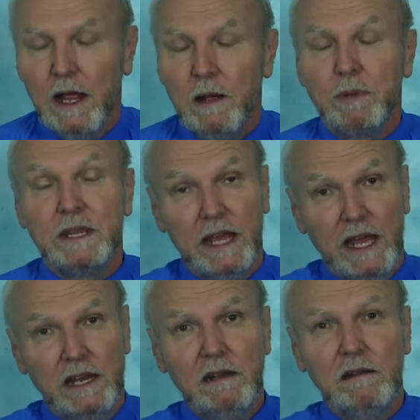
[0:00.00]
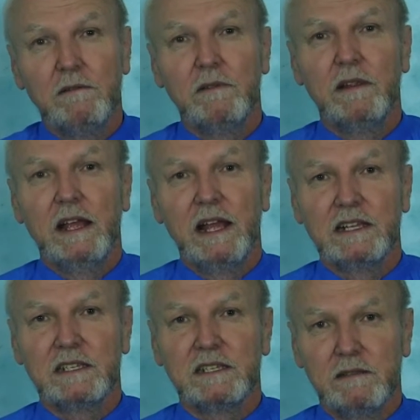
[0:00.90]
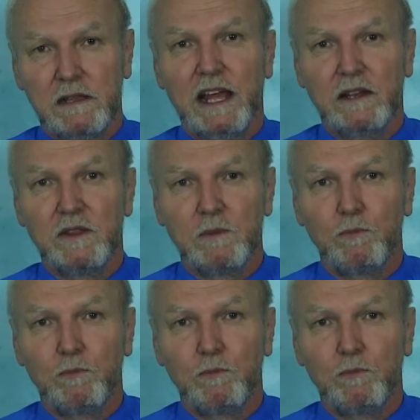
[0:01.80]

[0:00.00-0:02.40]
But then, as at the